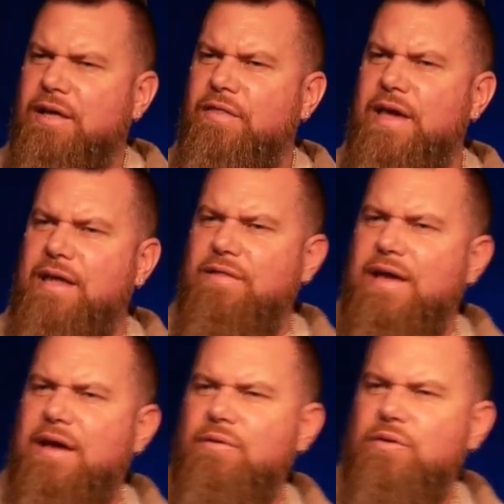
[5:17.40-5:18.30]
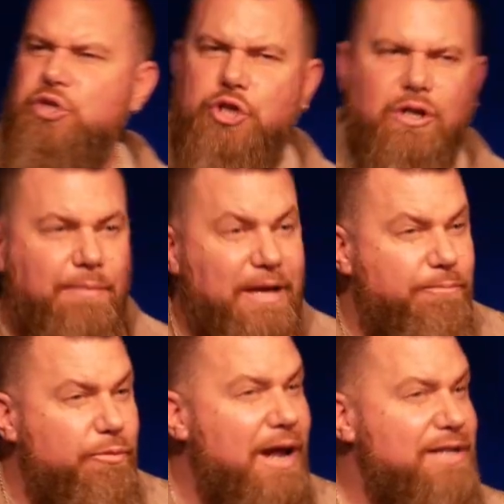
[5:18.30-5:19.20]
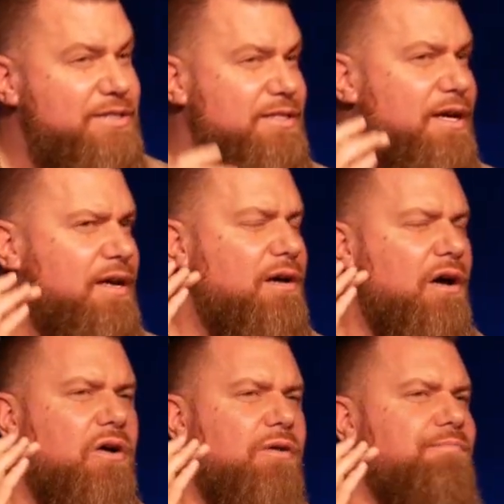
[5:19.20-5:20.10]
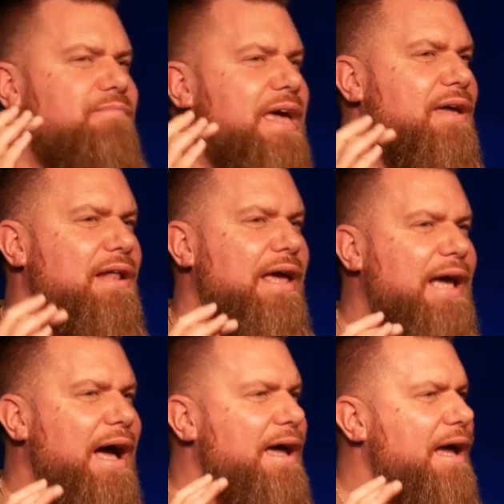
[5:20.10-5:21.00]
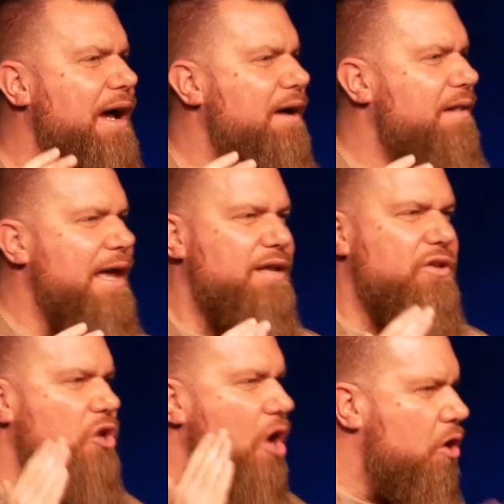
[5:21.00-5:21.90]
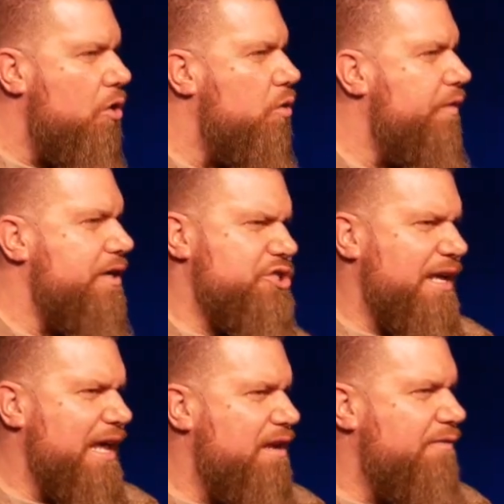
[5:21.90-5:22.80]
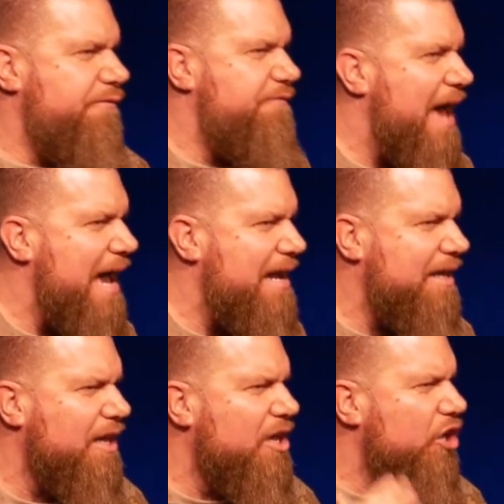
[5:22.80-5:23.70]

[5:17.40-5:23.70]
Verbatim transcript: that, that shouldn't be oppressed, oh man like I, I, like no there's an emphatic